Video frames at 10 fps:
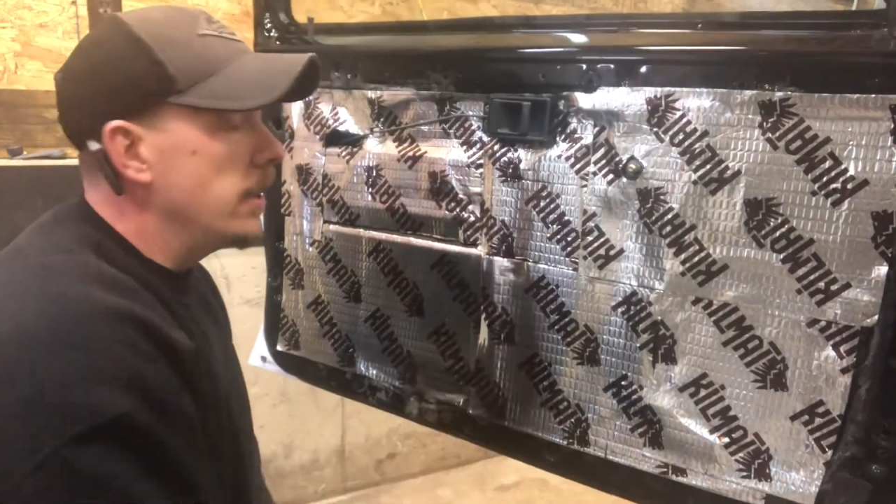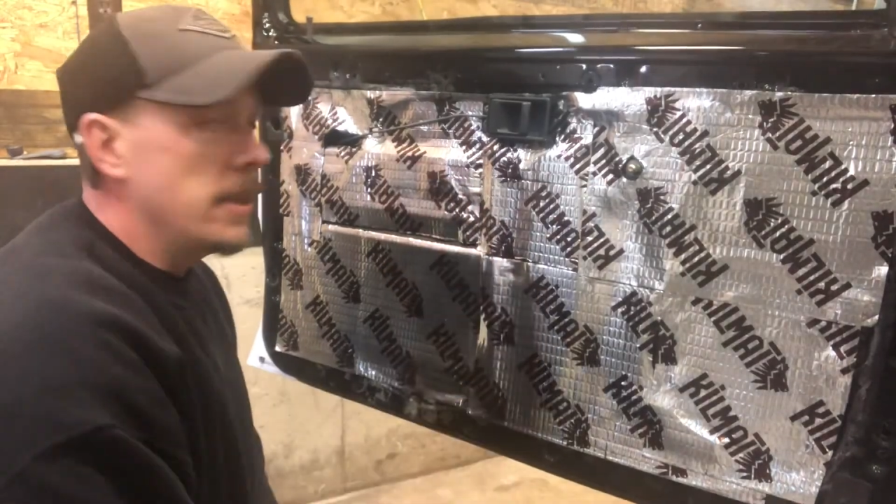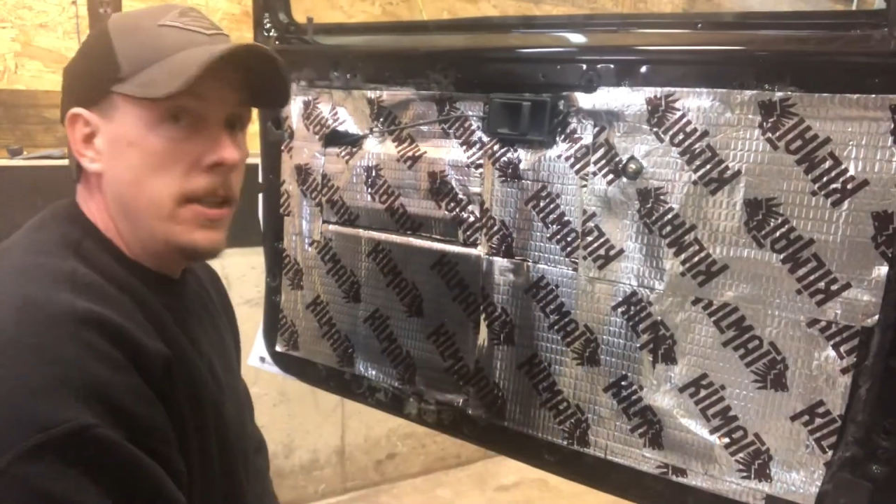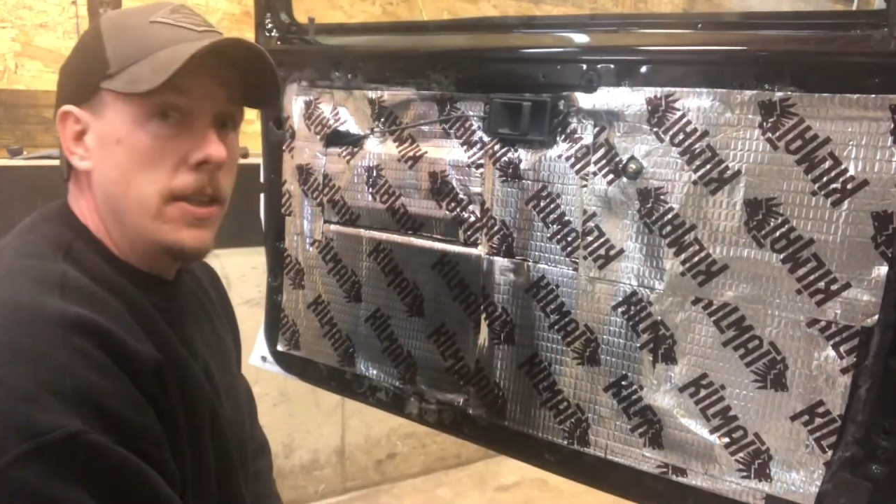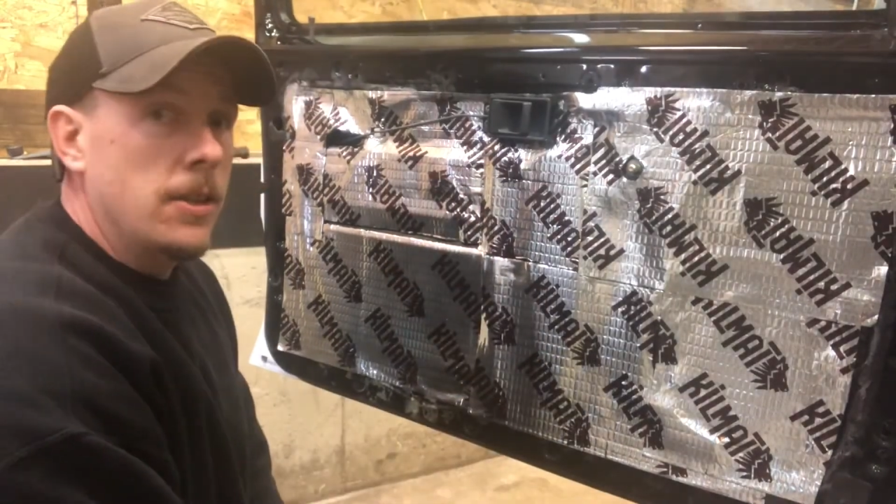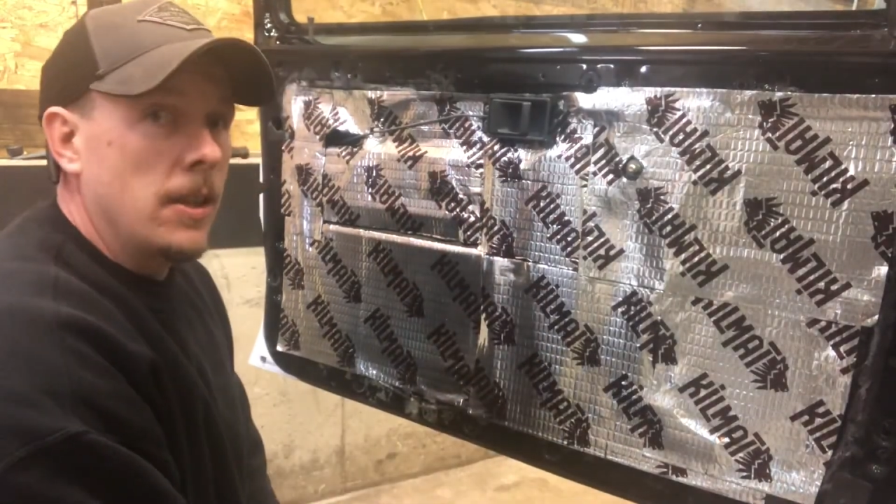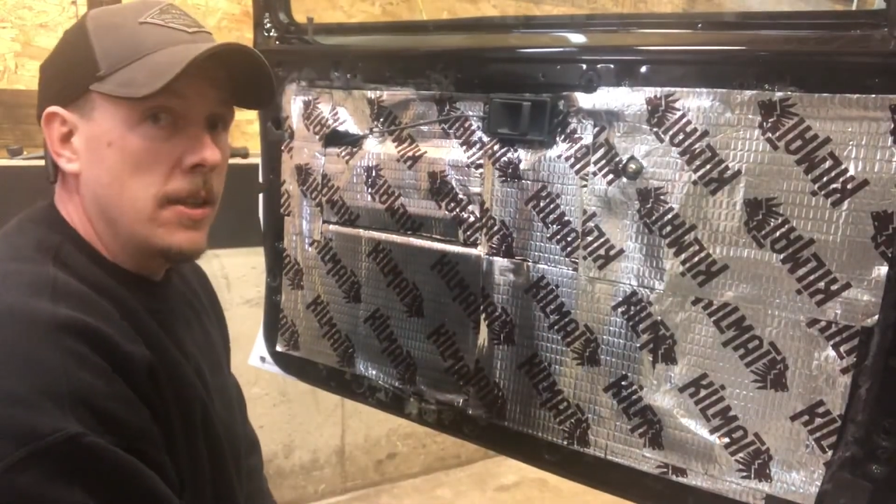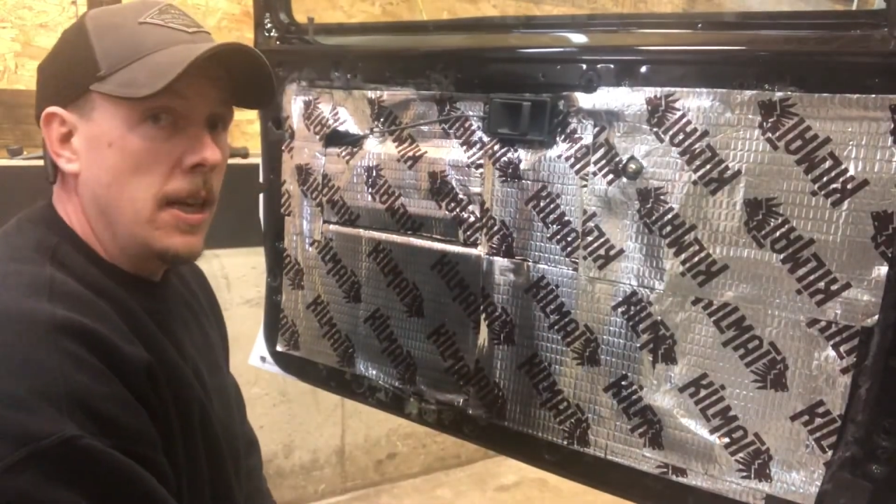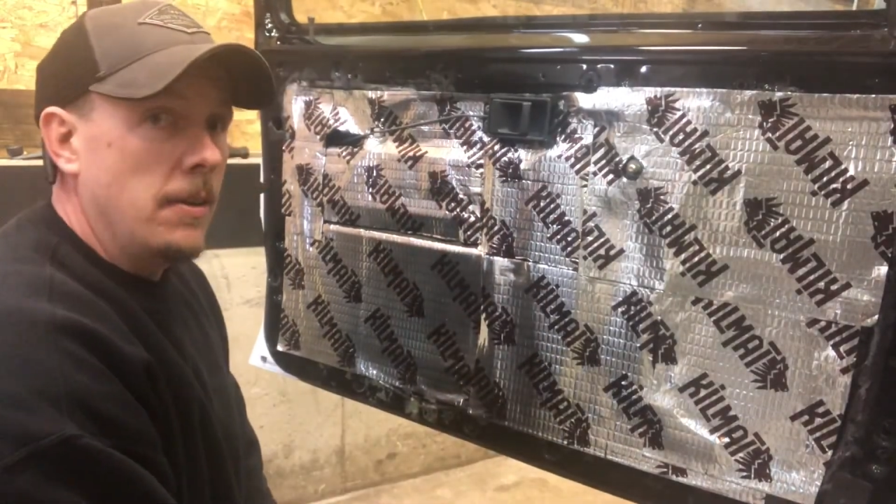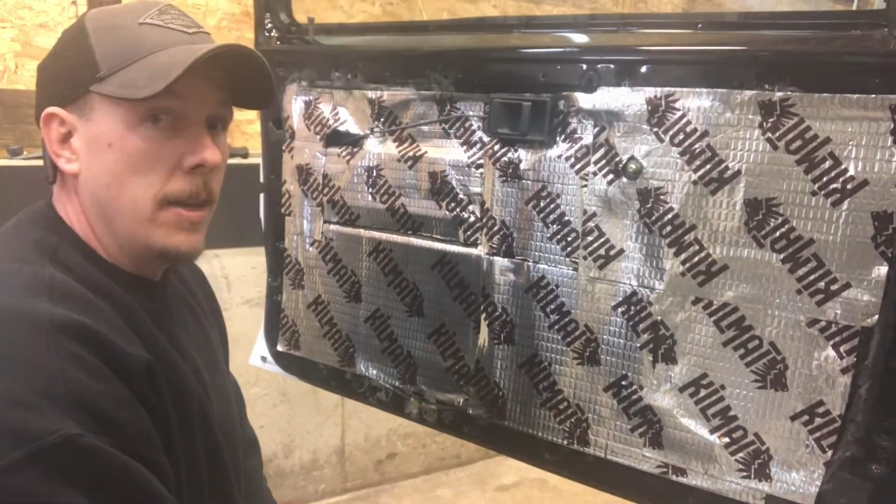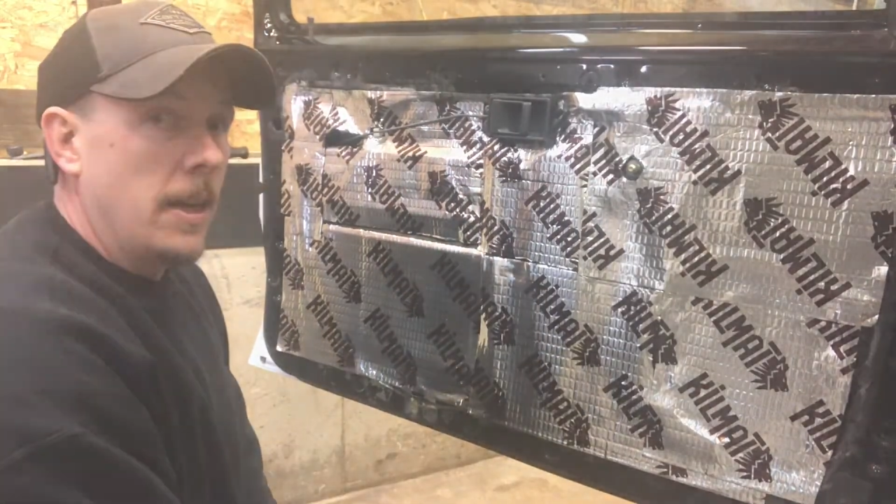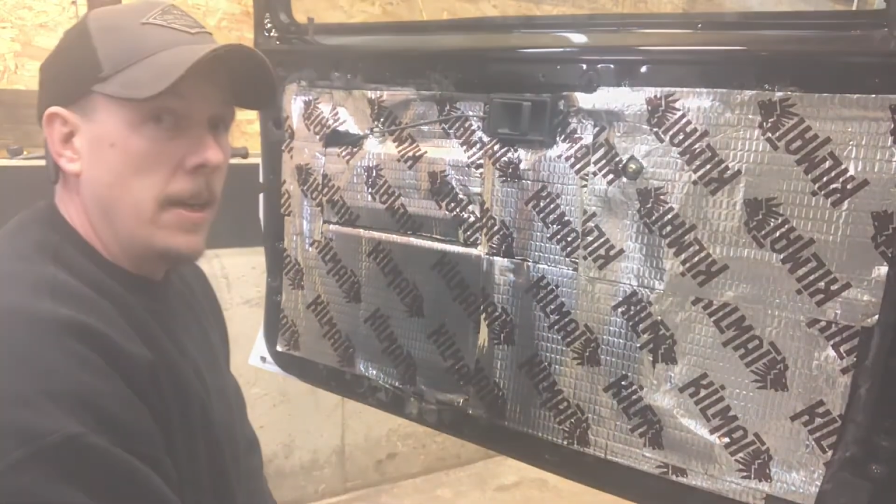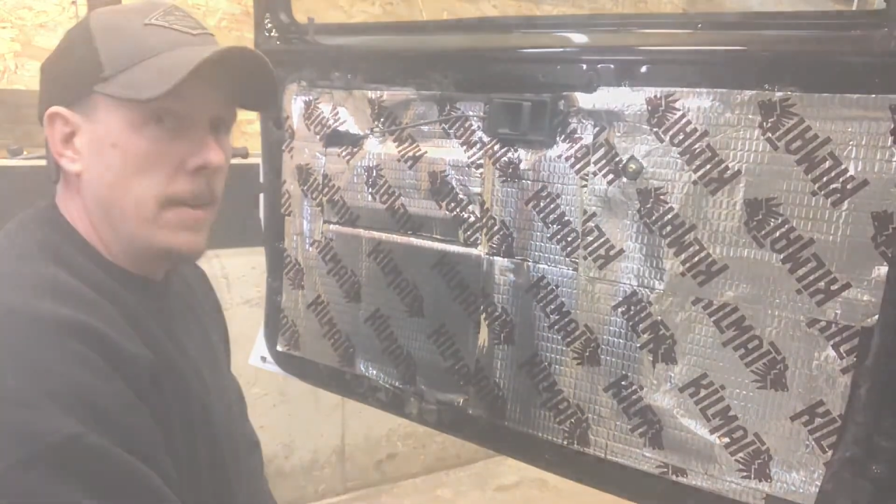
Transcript: install sound deadening.